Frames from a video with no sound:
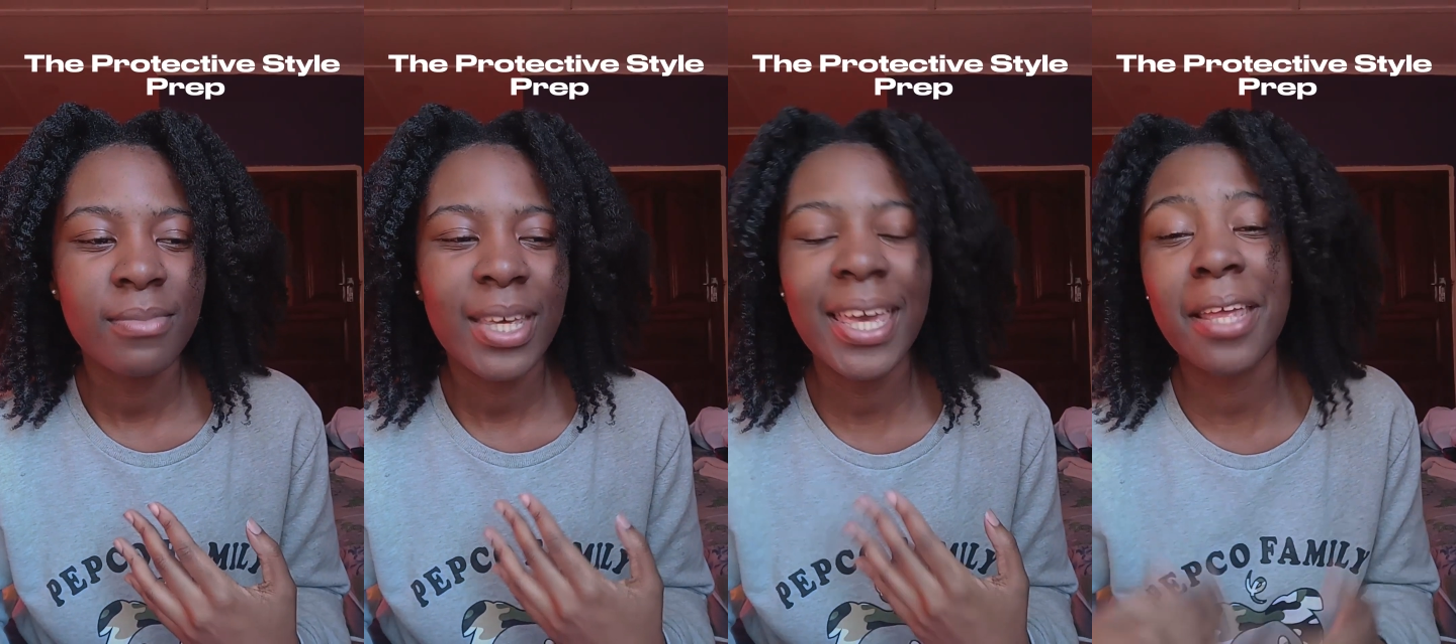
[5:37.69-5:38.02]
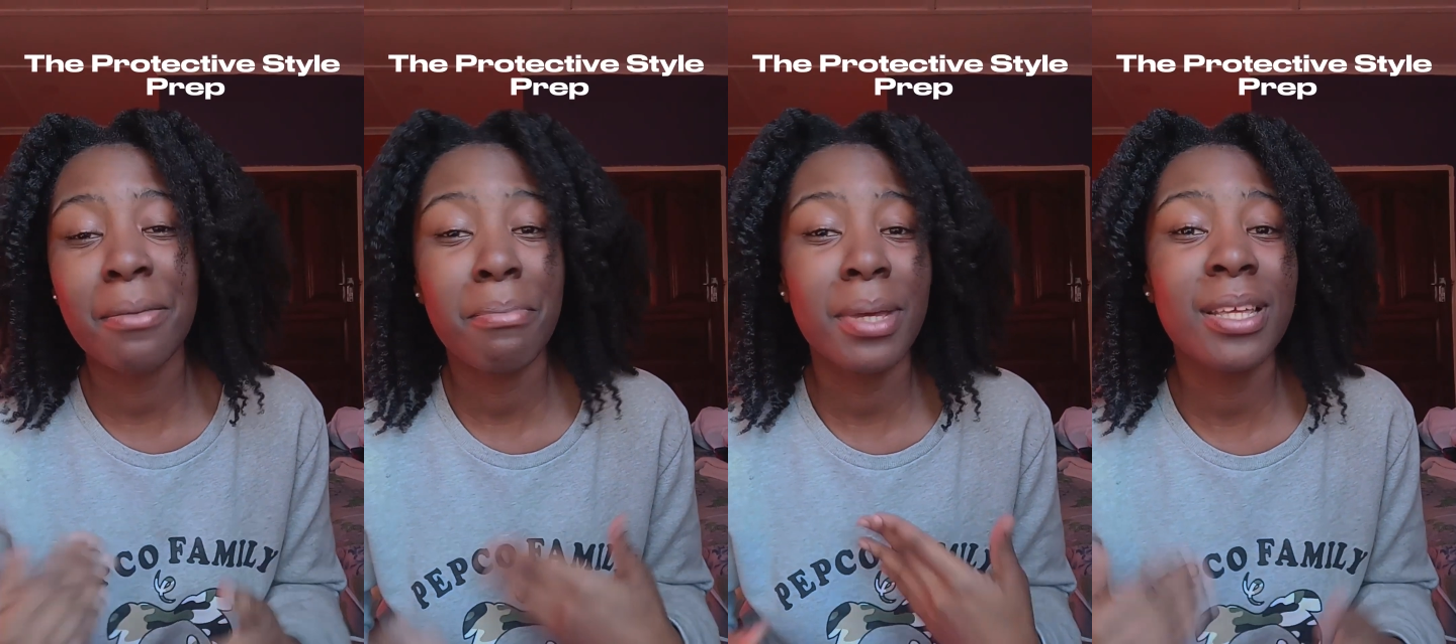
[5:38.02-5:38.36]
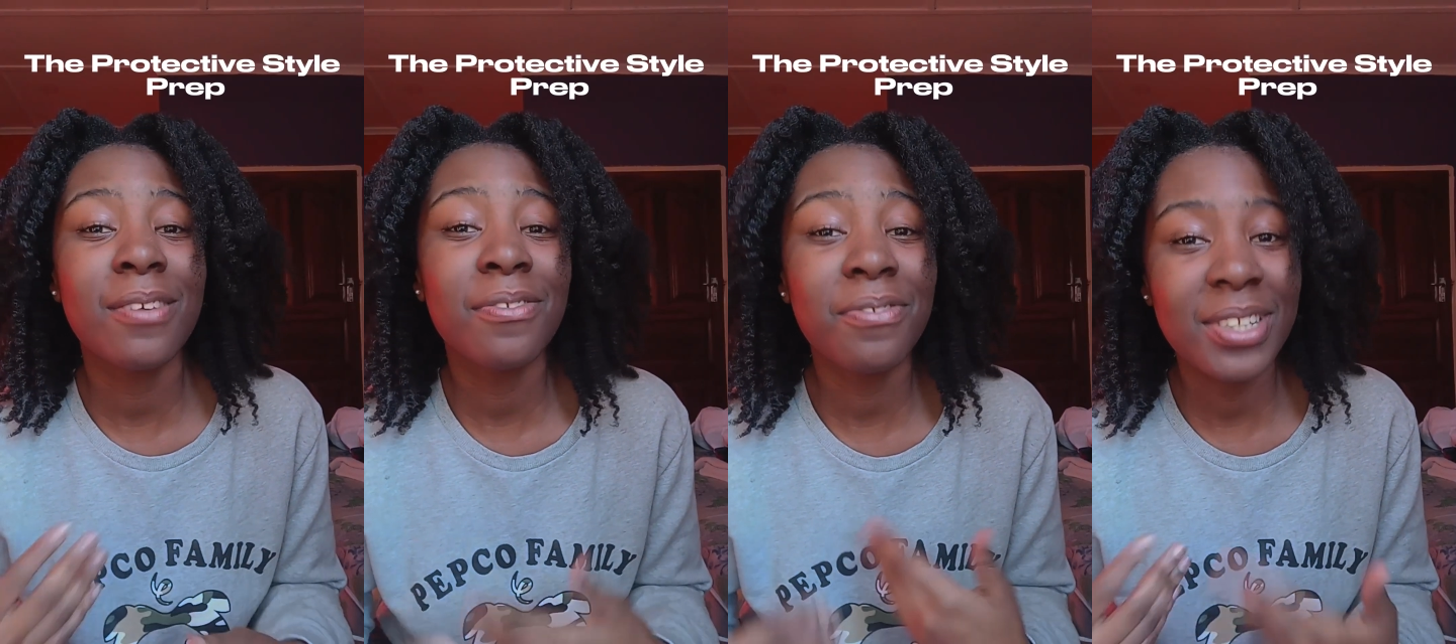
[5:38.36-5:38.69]
can
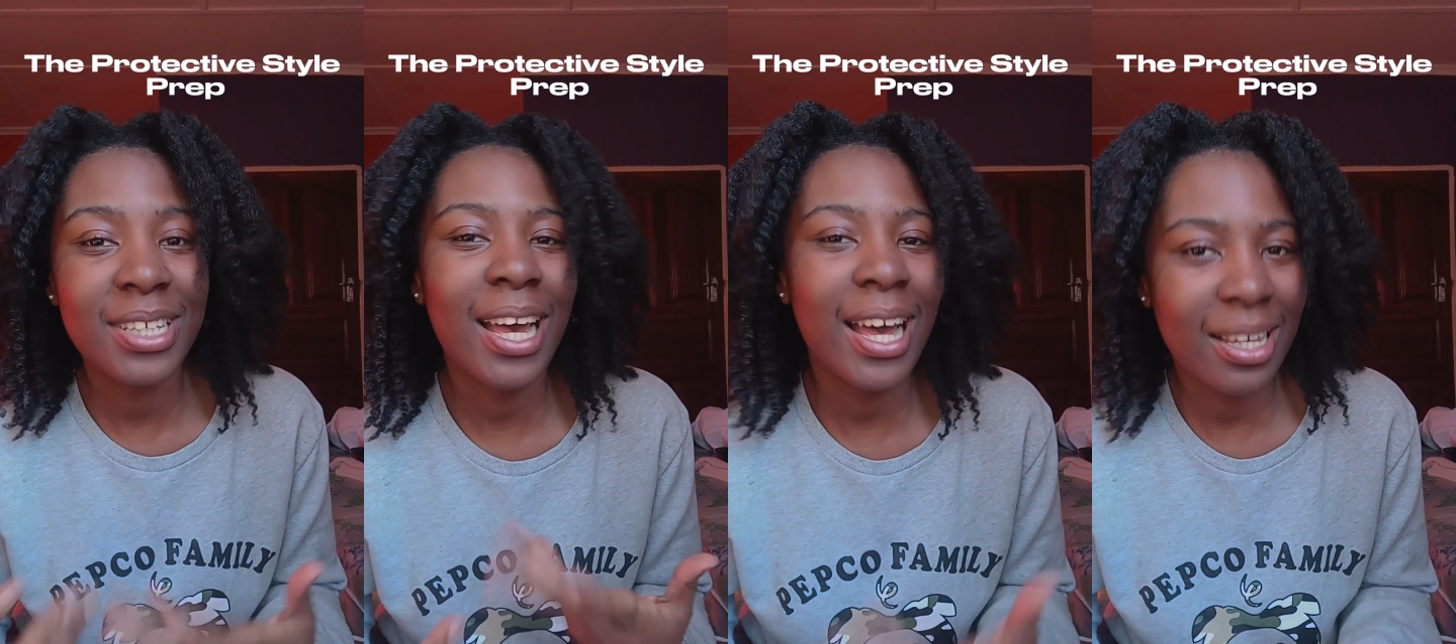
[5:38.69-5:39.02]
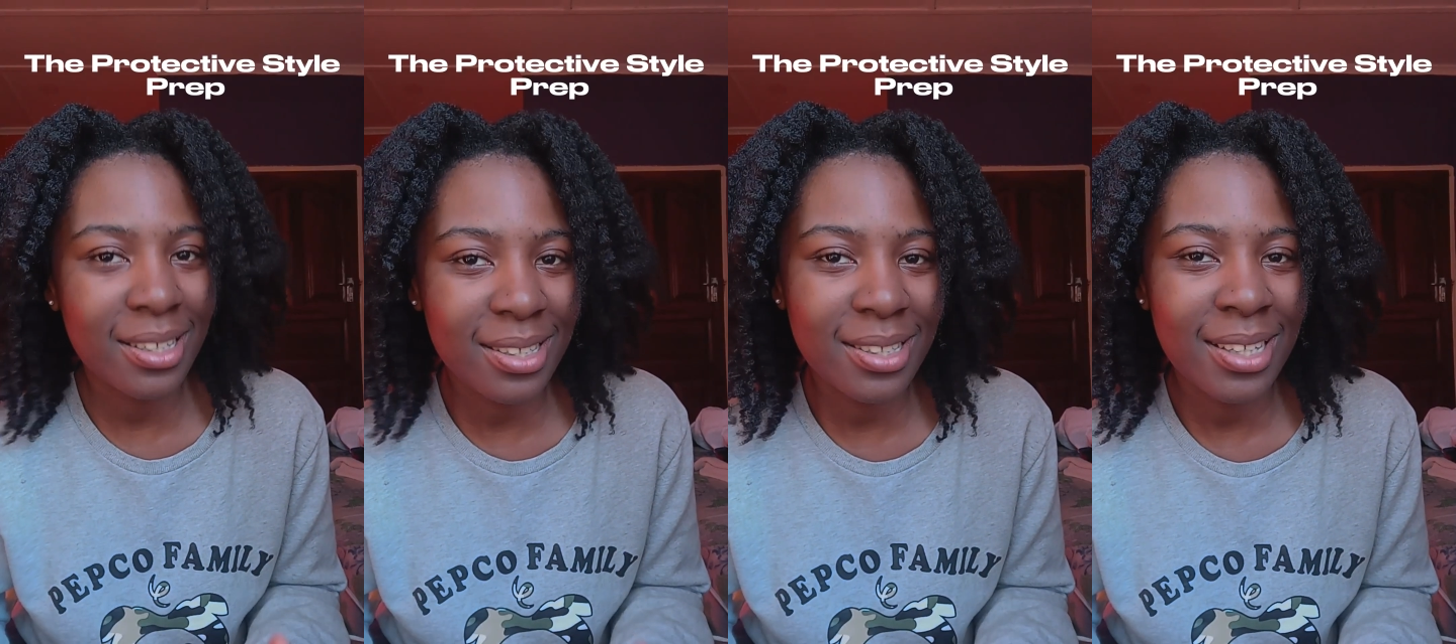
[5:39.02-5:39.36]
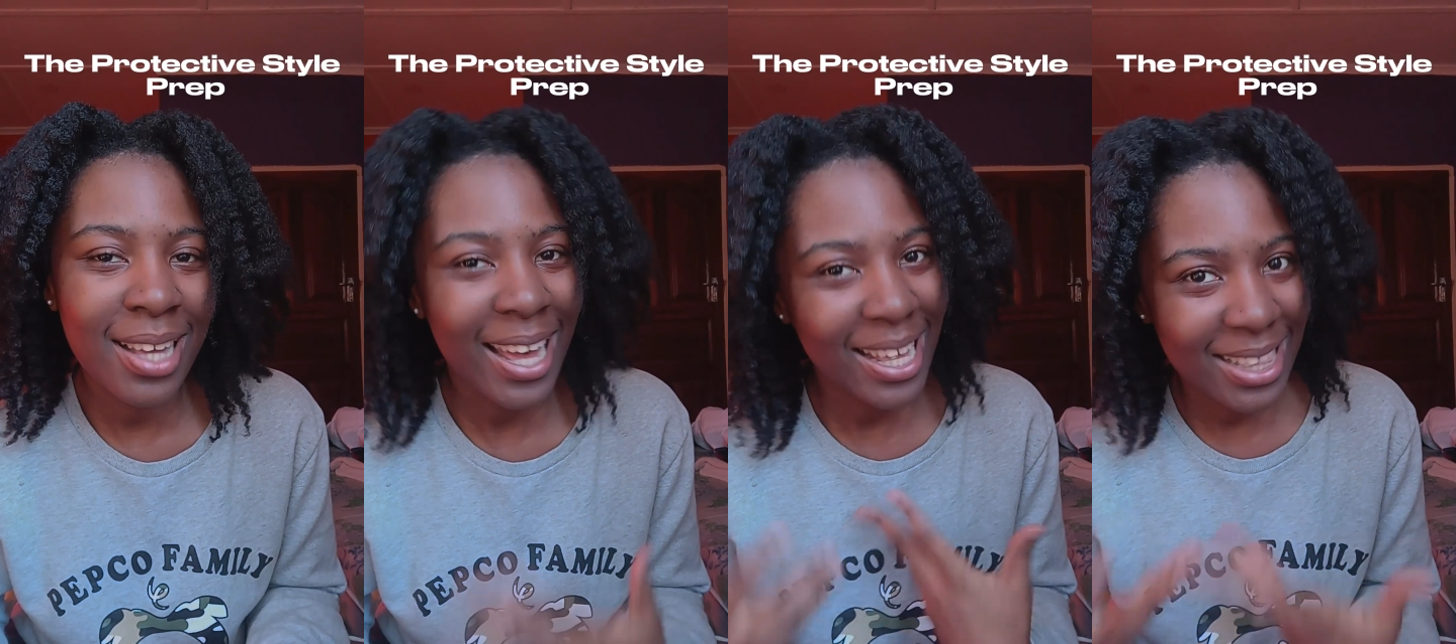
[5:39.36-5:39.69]
benefit us
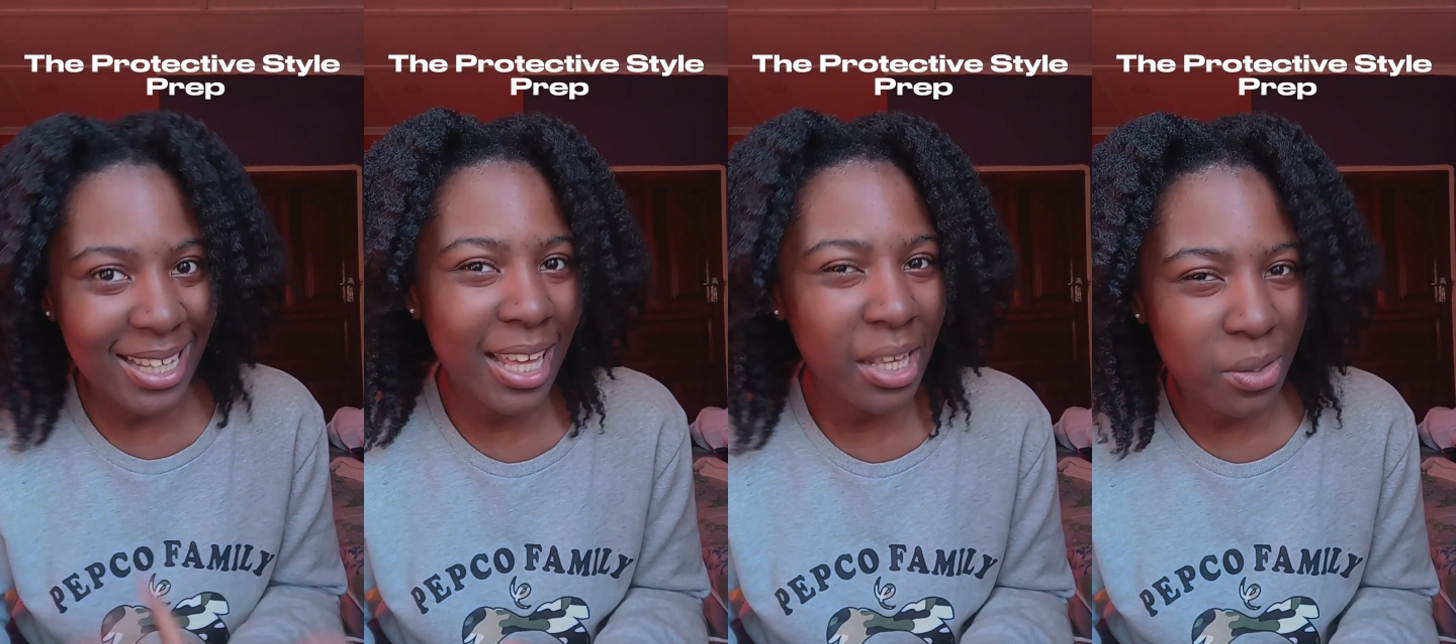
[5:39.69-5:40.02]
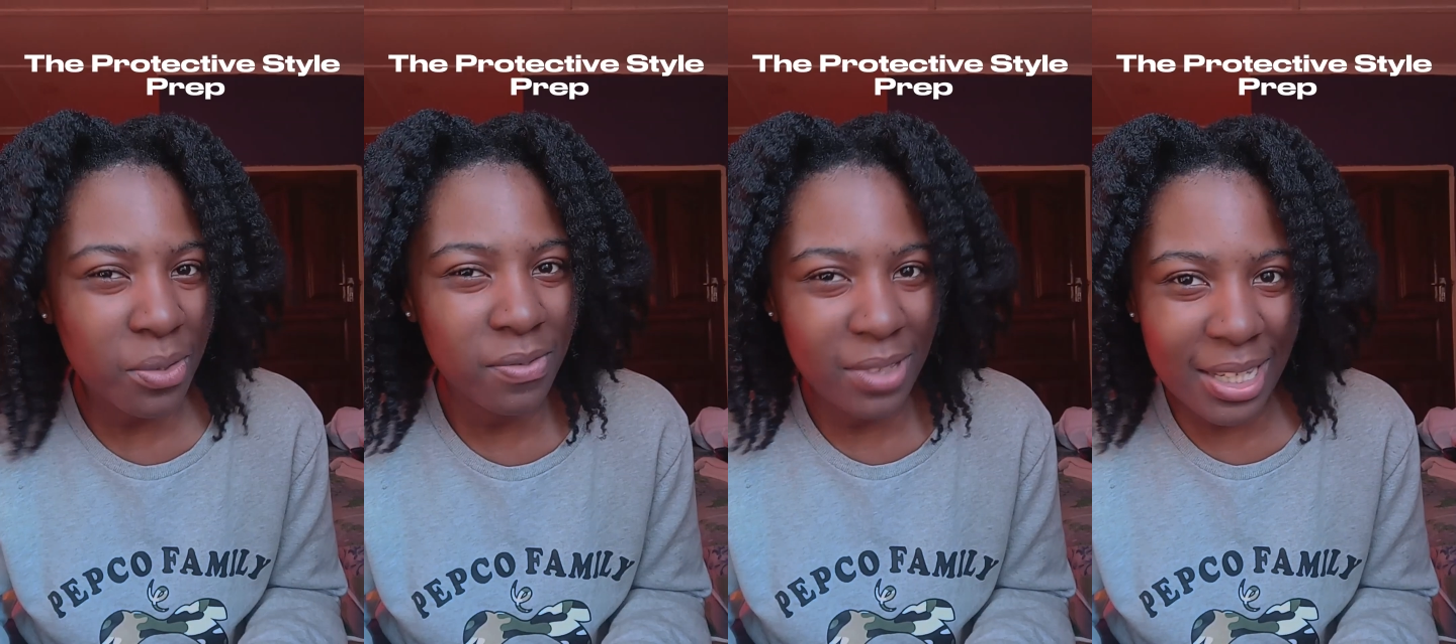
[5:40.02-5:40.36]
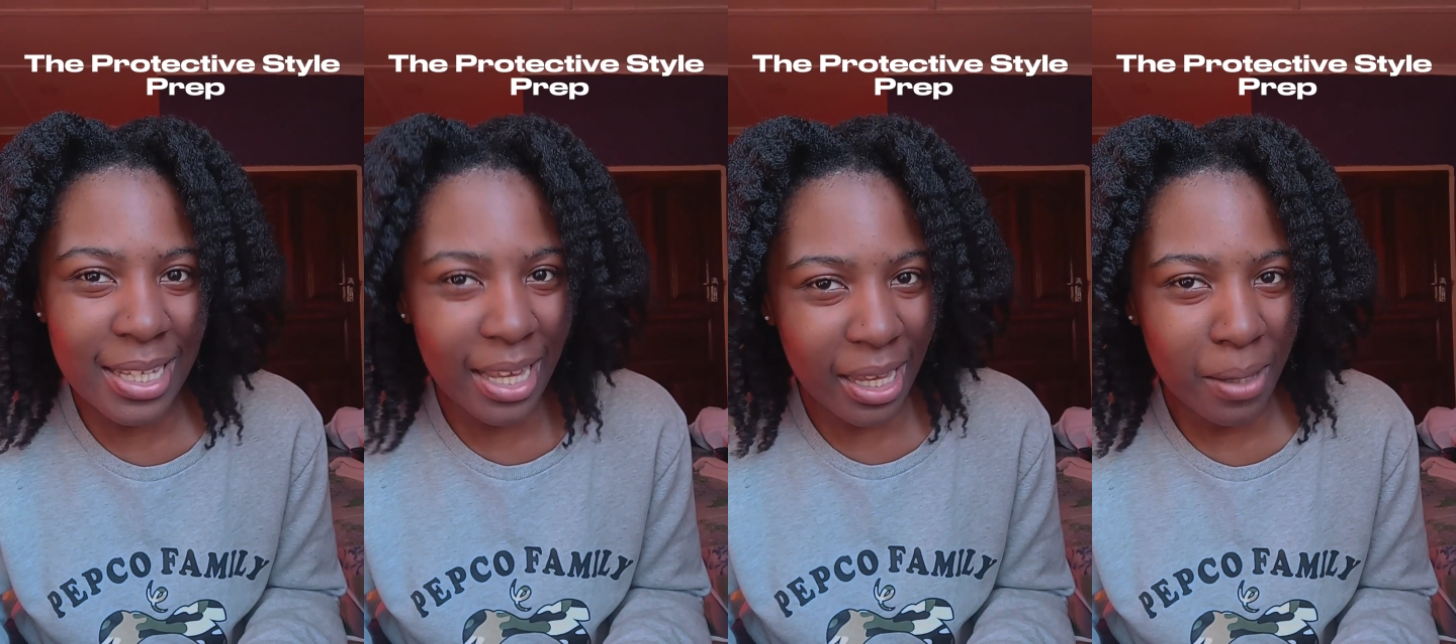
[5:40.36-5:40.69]
at the end of the
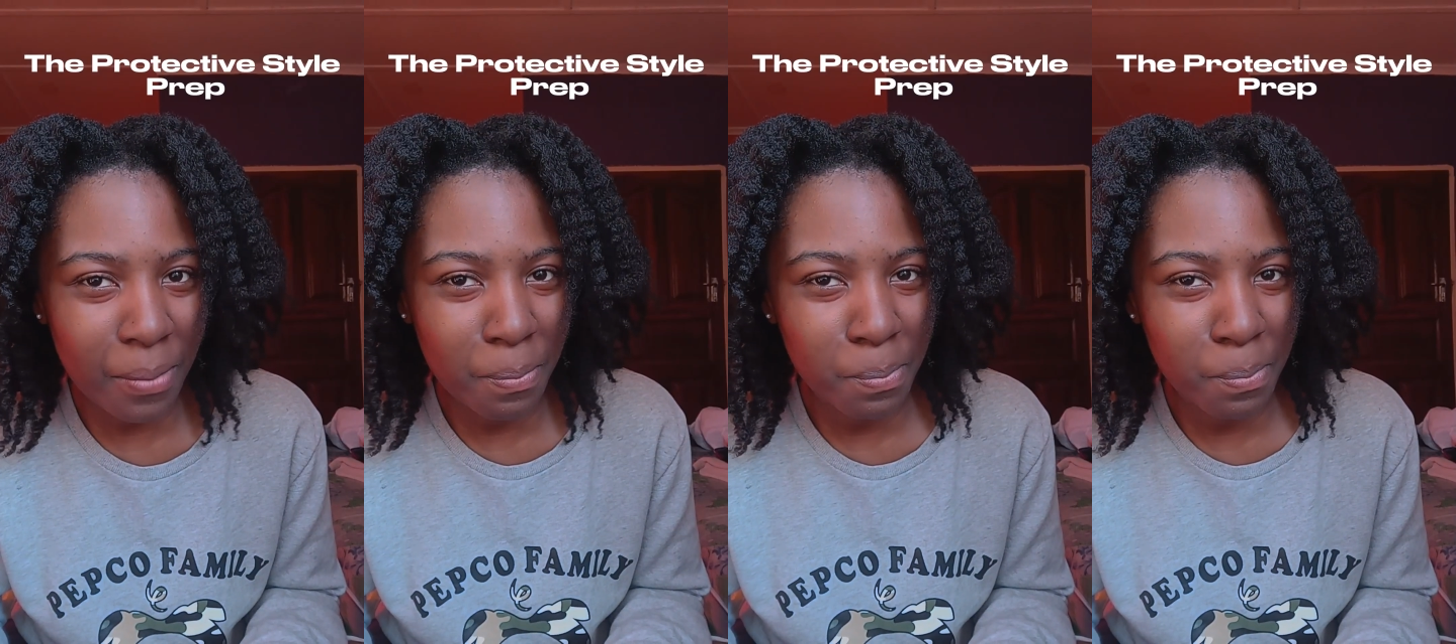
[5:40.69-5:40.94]
day.